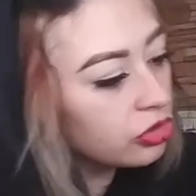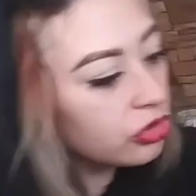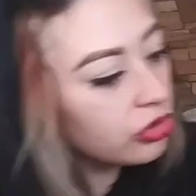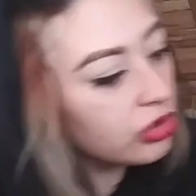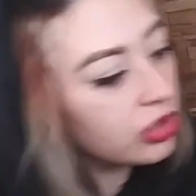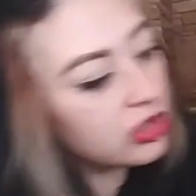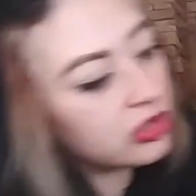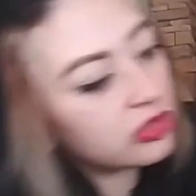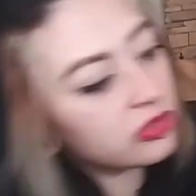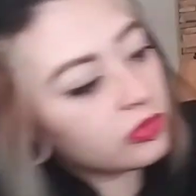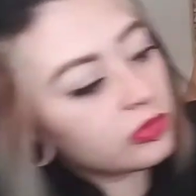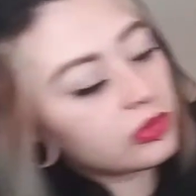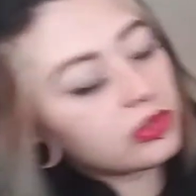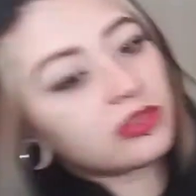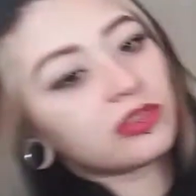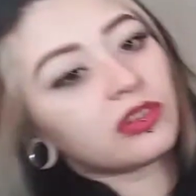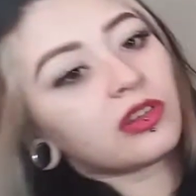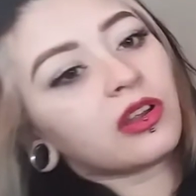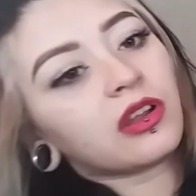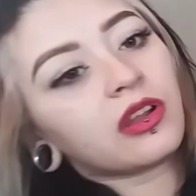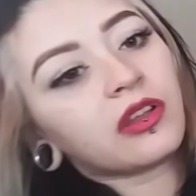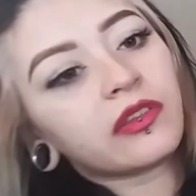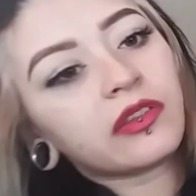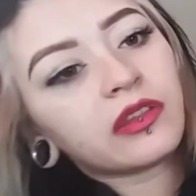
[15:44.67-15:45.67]
This one's
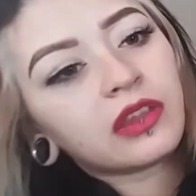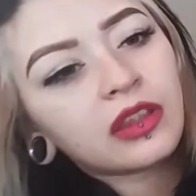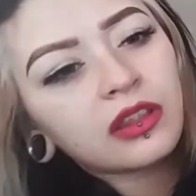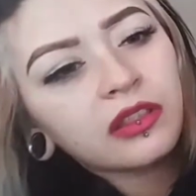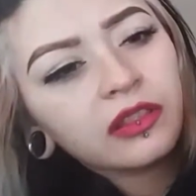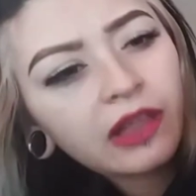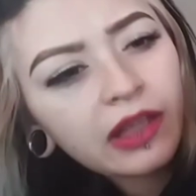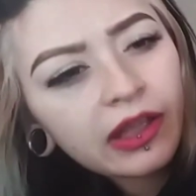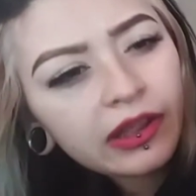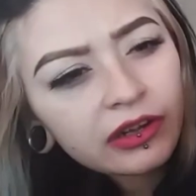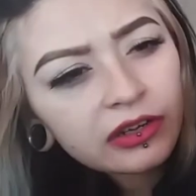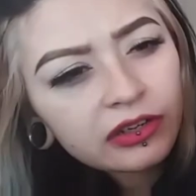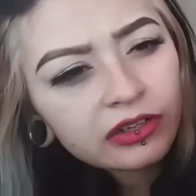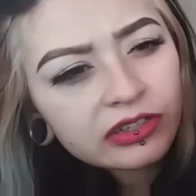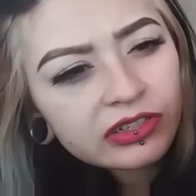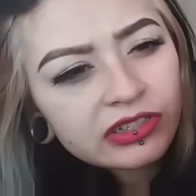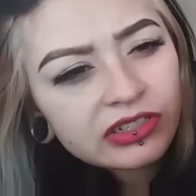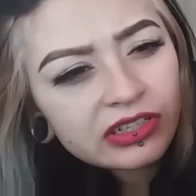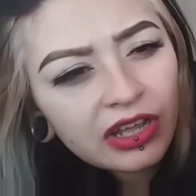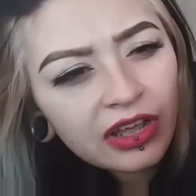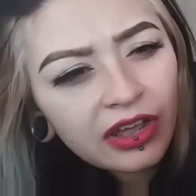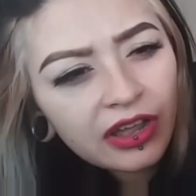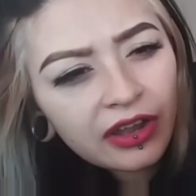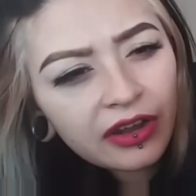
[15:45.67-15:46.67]
on the lighter
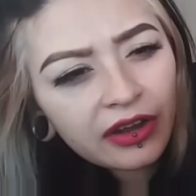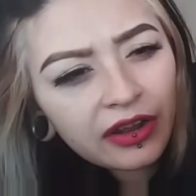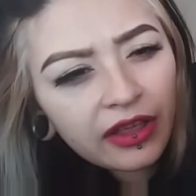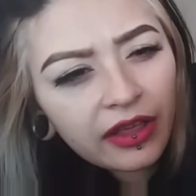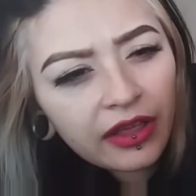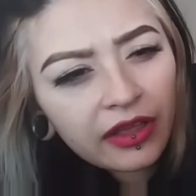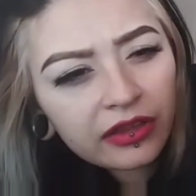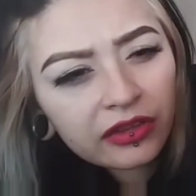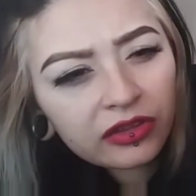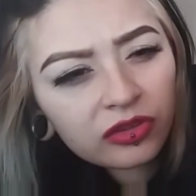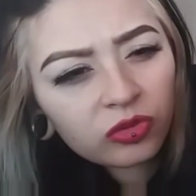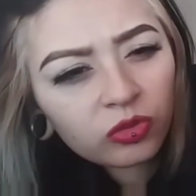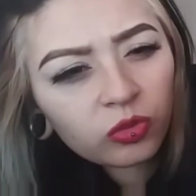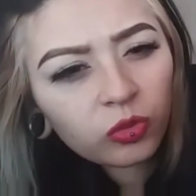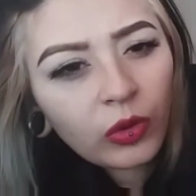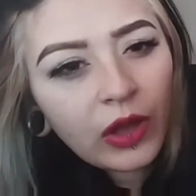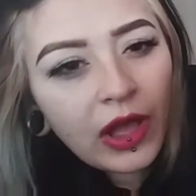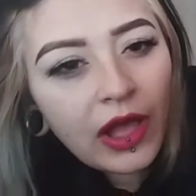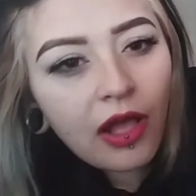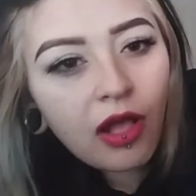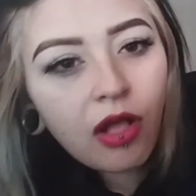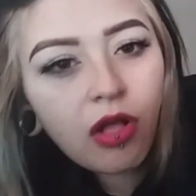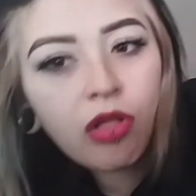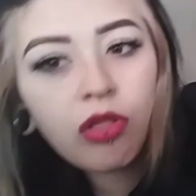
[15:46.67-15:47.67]
side as
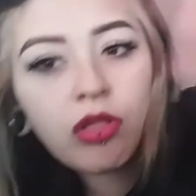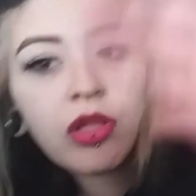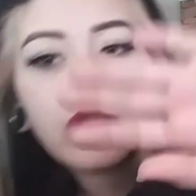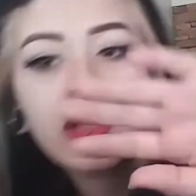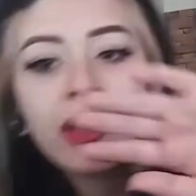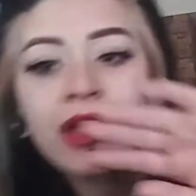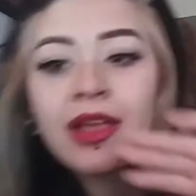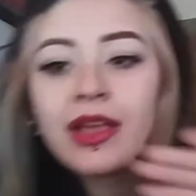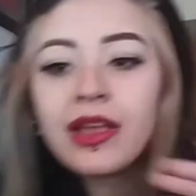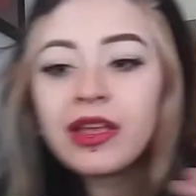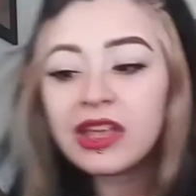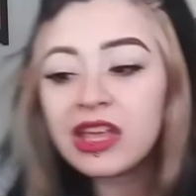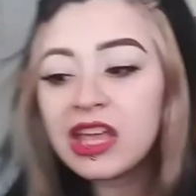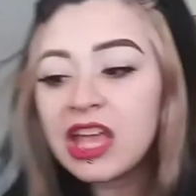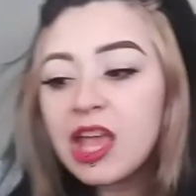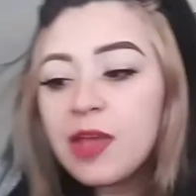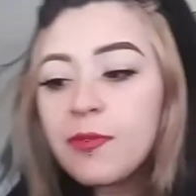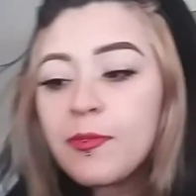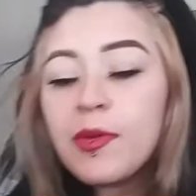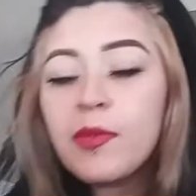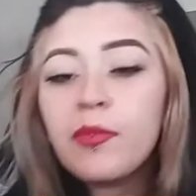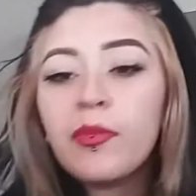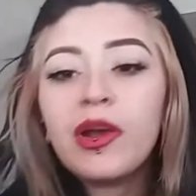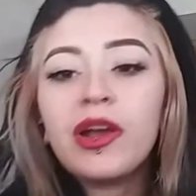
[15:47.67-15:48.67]
well.
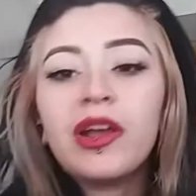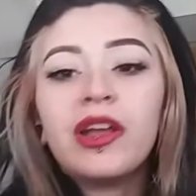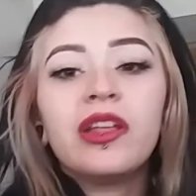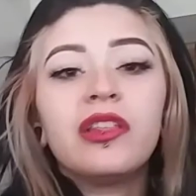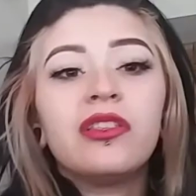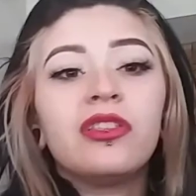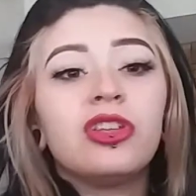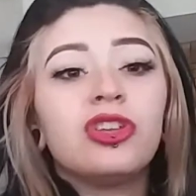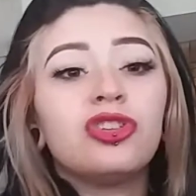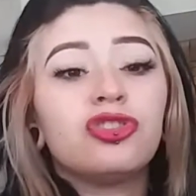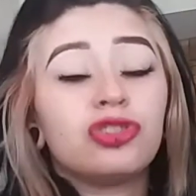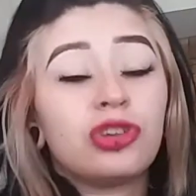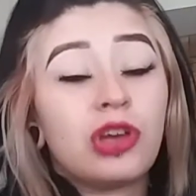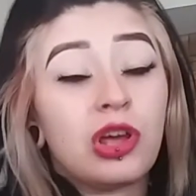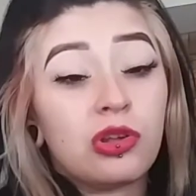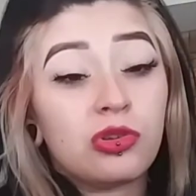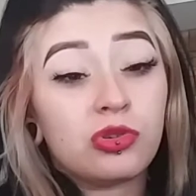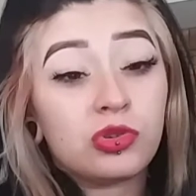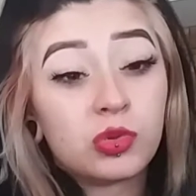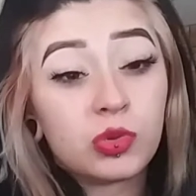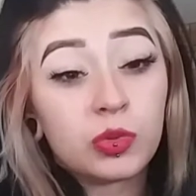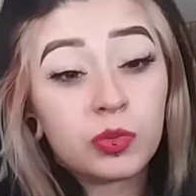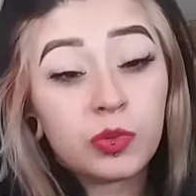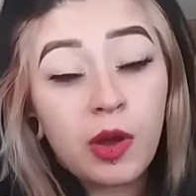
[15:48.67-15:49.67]
Keep in mind these
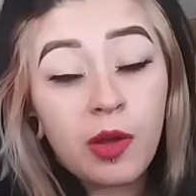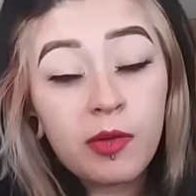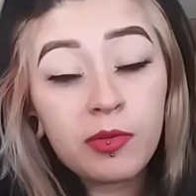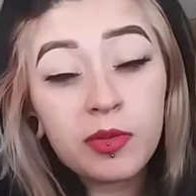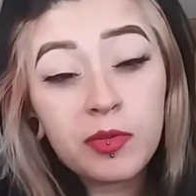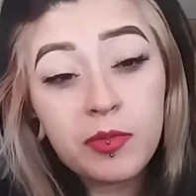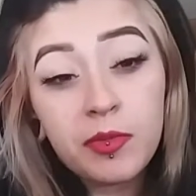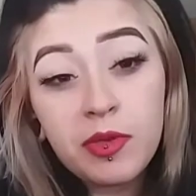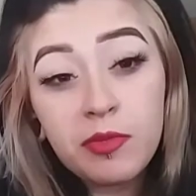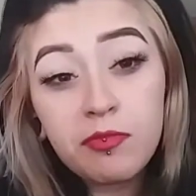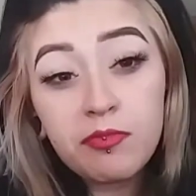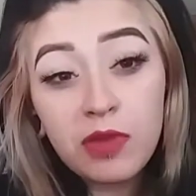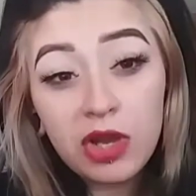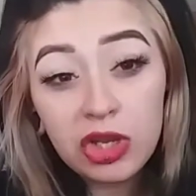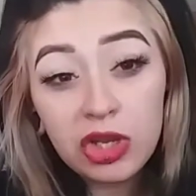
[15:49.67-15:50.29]
shadows would probably be